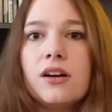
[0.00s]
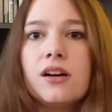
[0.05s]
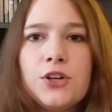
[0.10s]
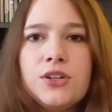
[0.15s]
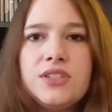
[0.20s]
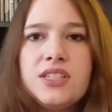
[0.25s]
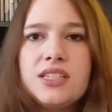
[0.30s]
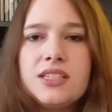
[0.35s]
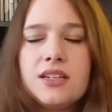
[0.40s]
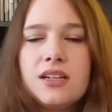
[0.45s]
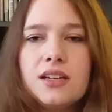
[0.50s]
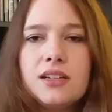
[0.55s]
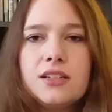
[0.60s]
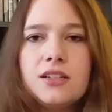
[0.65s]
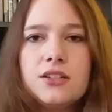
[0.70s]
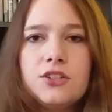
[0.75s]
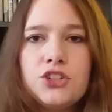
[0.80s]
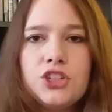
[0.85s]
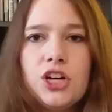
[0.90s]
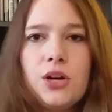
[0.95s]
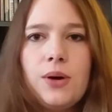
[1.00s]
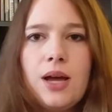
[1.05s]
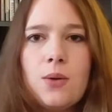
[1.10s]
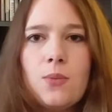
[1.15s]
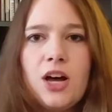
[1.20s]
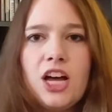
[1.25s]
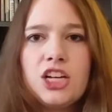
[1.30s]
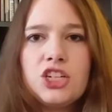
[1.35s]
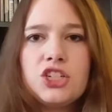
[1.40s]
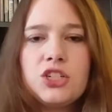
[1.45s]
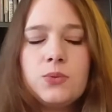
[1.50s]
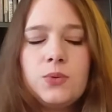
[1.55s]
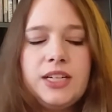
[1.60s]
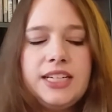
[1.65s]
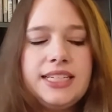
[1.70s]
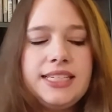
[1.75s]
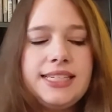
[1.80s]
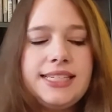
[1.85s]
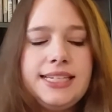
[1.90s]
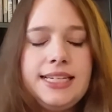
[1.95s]
First show I watched
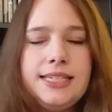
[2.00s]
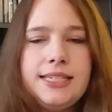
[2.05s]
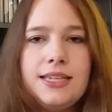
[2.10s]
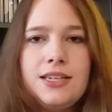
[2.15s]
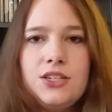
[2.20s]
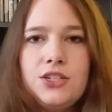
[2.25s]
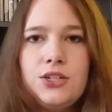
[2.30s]
was season